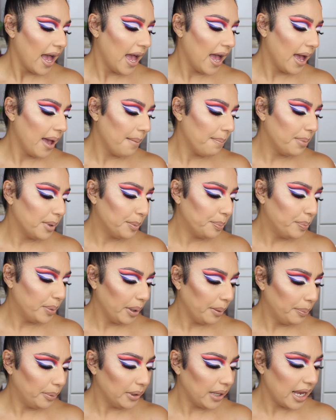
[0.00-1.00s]
But
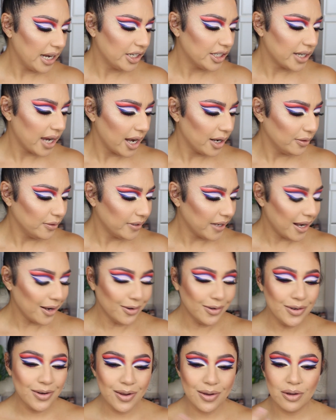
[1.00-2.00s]
purple eyeshadows, I
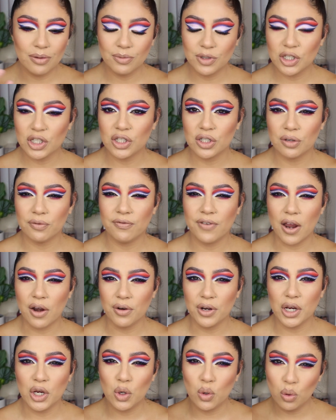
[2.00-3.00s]
don't know, just
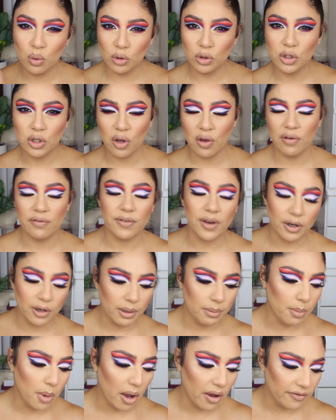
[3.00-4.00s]
very cool tone,
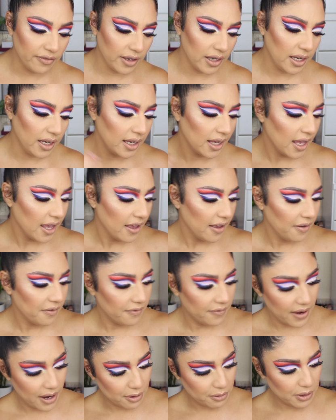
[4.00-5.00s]
very mauvey,
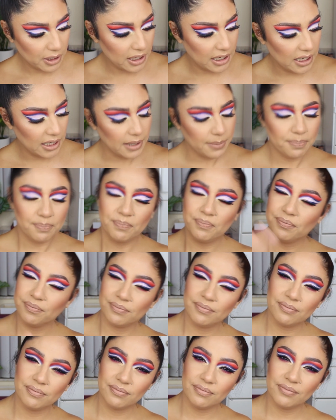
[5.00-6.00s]
very,
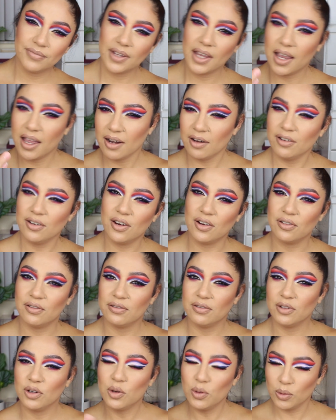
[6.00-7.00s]
I don't know,
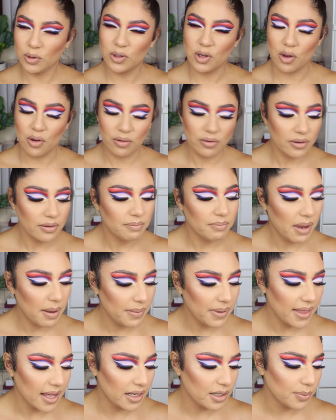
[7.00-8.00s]
cool tone.
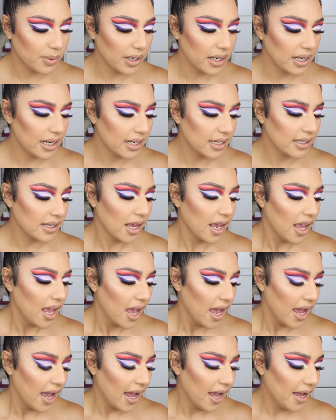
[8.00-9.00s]
Maybe that's what it is.
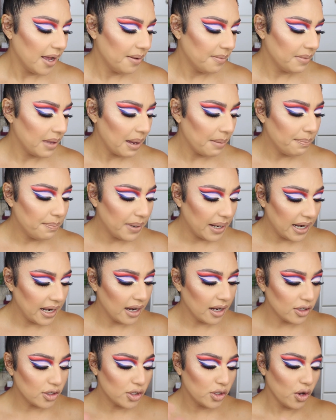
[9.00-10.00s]

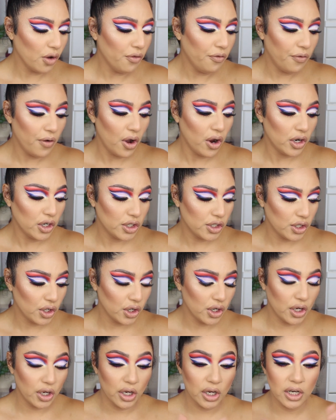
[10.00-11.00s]
But so far,
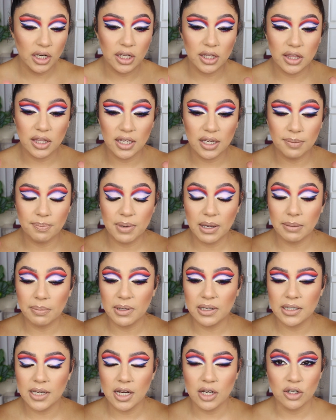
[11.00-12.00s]
so good. The
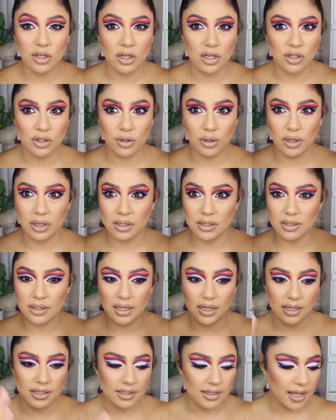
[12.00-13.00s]
pigmentation, as you can
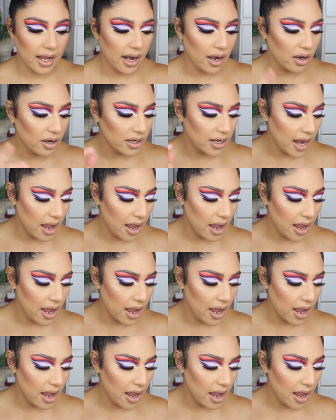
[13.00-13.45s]
see, is there.